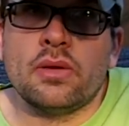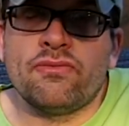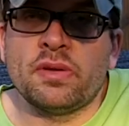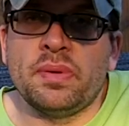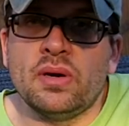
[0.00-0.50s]

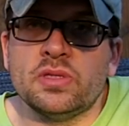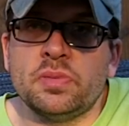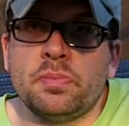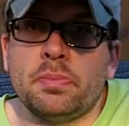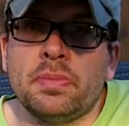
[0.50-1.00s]
for the belt,
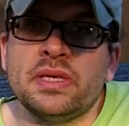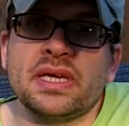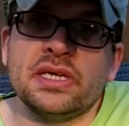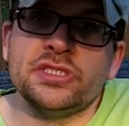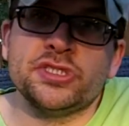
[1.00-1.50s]
but he
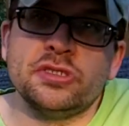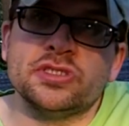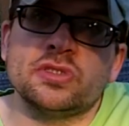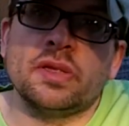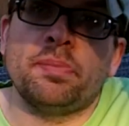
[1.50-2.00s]
got injured,
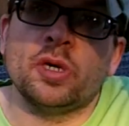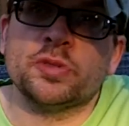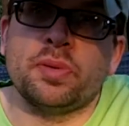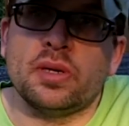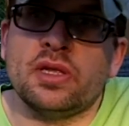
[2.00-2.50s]
so they
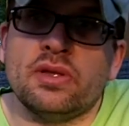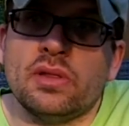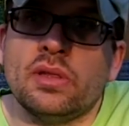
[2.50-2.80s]
postponed it